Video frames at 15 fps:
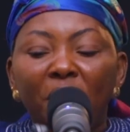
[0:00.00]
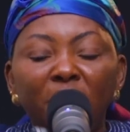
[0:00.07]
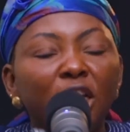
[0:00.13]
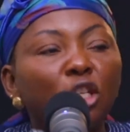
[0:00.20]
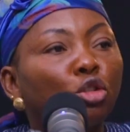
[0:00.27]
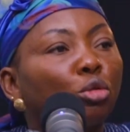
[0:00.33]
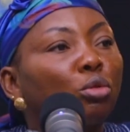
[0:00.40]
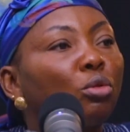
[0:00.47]
We
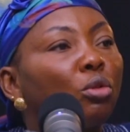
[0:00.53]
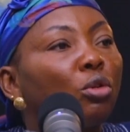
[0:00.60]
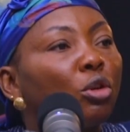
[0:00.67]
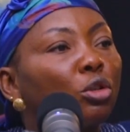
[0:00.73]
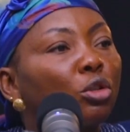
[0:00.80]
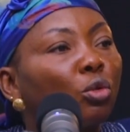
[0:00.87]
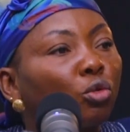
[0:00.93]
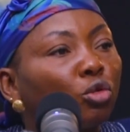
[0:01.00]
need to
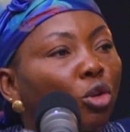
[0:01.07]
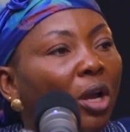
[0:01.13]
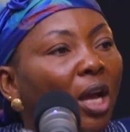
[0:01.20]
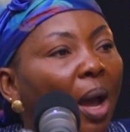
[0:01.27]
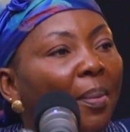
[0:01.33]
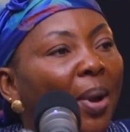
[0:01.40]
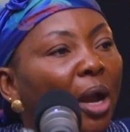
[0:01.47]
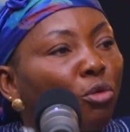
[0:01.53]

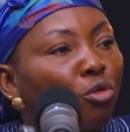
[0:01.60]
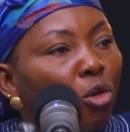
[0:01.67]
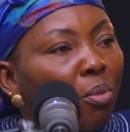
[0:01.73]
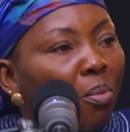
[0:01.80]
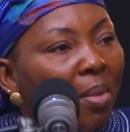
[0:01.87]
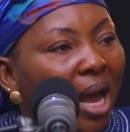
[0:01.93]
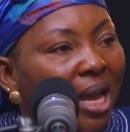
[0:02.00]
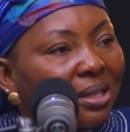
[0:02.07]
talk about
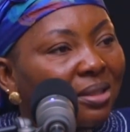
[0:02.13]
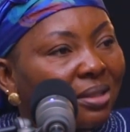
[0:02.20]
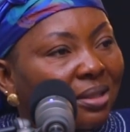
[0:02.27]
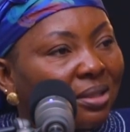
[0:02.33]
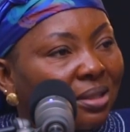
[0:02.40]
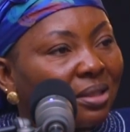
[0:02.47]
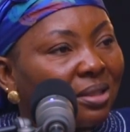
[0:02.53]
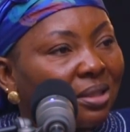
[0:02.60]

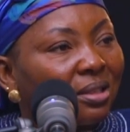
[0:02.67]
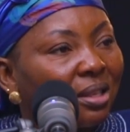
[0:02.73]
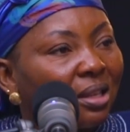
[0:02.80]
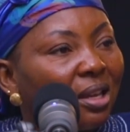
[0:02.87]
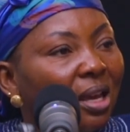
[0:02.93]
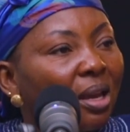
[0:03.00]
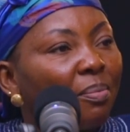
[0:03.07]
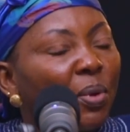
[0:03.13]
romance
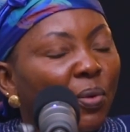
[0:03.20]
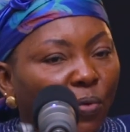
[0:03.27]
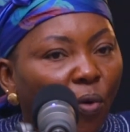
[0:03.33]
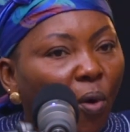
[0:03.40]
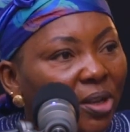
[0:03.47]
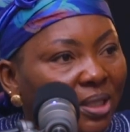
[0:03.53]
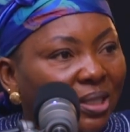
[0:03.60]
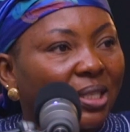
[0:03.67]

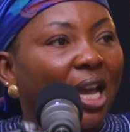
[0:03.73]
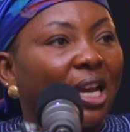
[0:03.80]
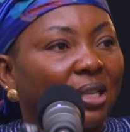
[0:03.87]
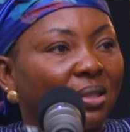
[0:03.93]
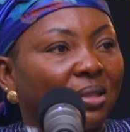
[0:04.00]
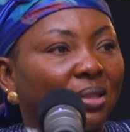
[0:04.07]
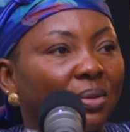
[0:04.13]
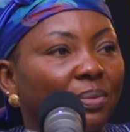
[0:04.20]
before sex.